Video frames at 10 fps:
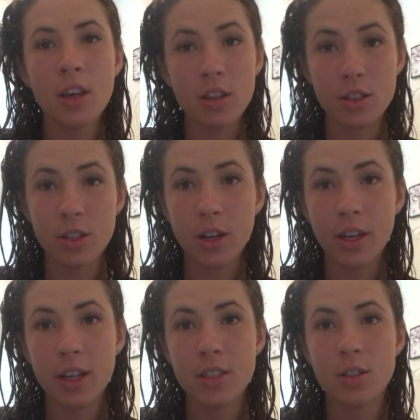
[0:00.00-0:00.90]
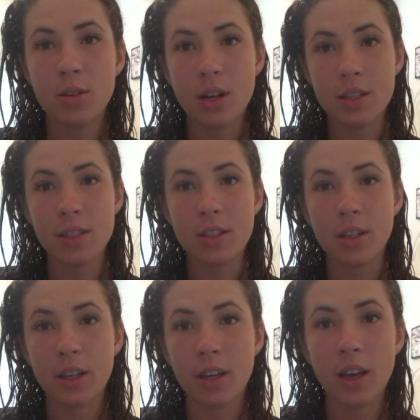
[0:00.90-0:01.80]
the circuits don't
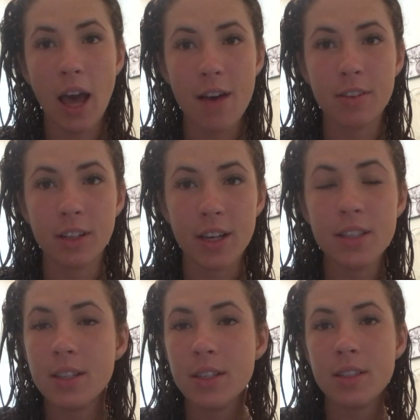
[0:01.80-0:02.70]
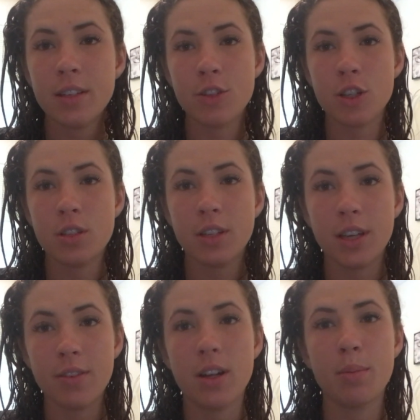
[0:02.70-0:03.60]
necessarily have a license. They've just
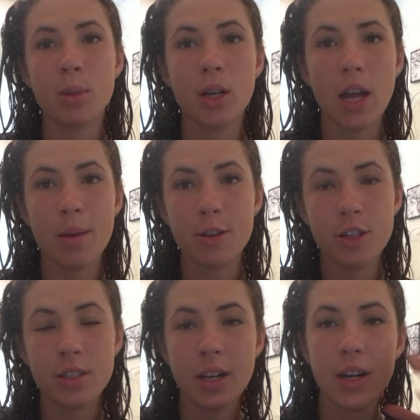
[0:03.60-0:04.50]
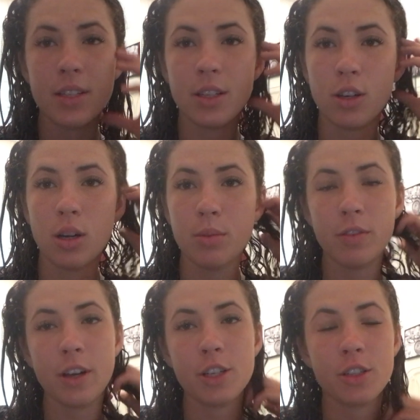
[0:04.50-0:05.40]
given up their amateur status and gone
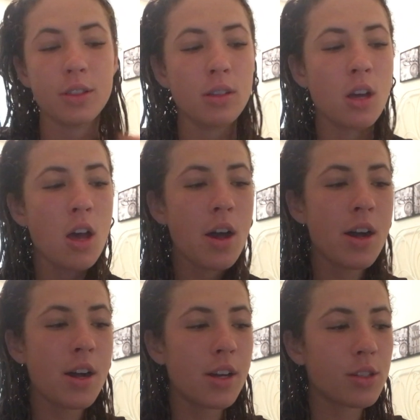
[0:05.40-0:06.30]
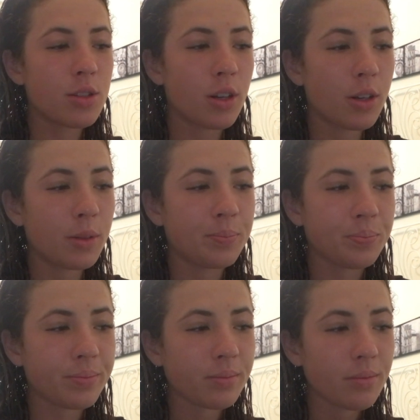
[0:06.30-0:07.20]
professional. So
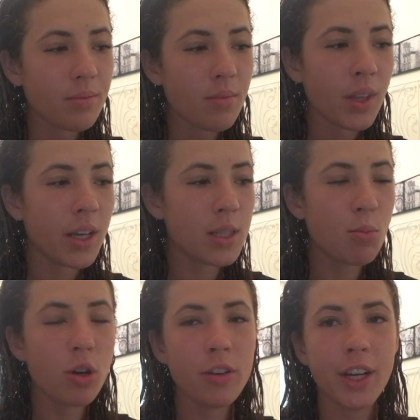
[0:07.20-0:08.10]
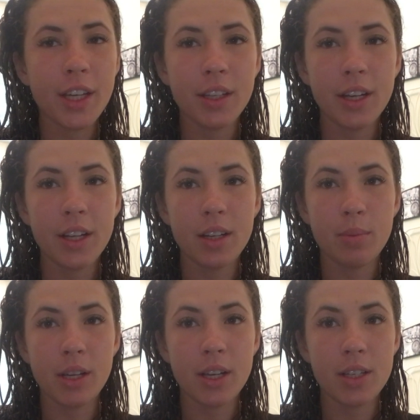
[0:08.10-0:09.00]
it's more regulated
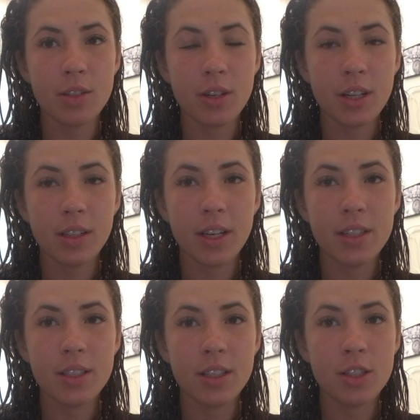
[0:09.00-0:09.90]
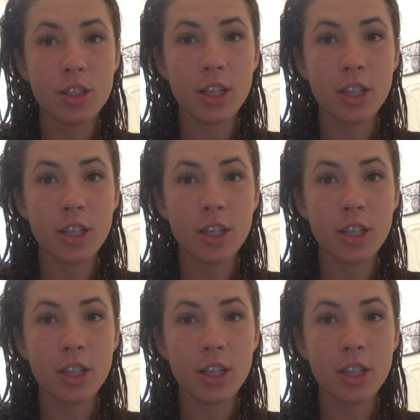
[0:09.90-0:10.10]
because you need a license